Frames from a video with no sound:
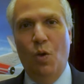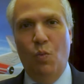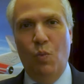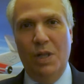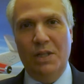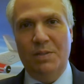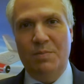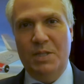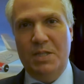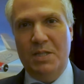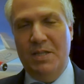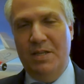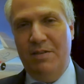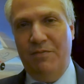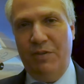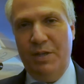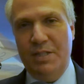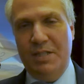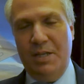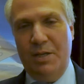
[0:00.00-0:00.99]
Welcome to the
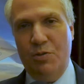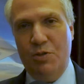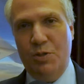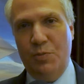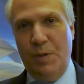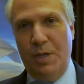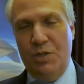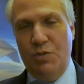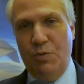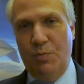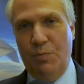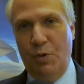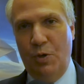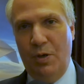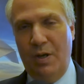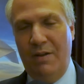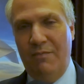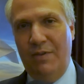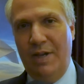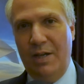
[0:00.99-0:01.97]
Defense and Aerospace
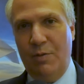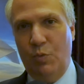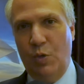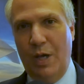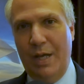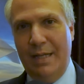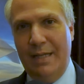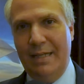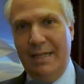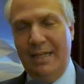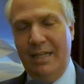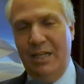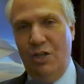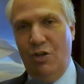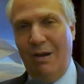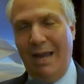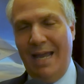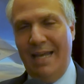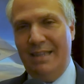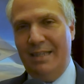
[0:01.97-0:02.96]
Report. I'm Vago Muradian
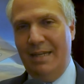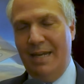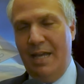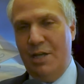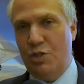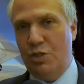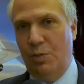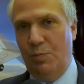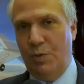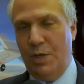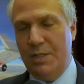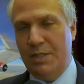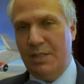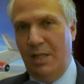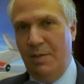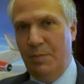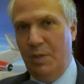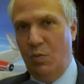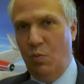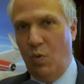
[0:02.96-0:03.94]
here at the National Press
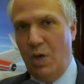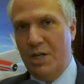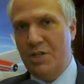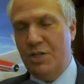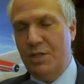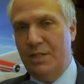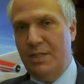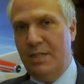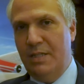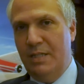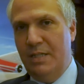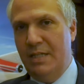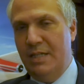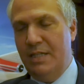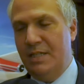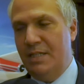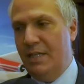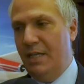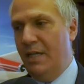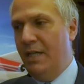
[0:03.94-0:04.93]
Club in Washington,
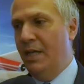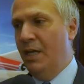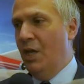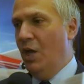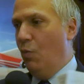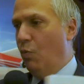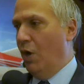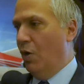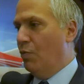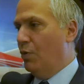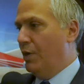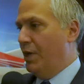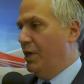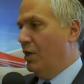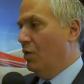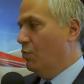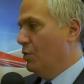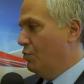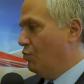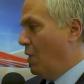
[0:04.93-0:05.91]
D.C., where we're
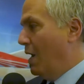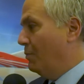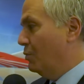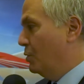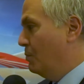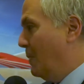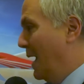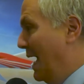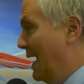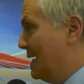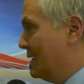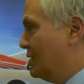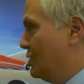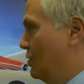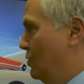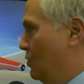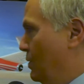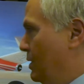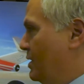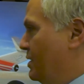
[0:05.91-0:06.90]
here with Robert Bass, who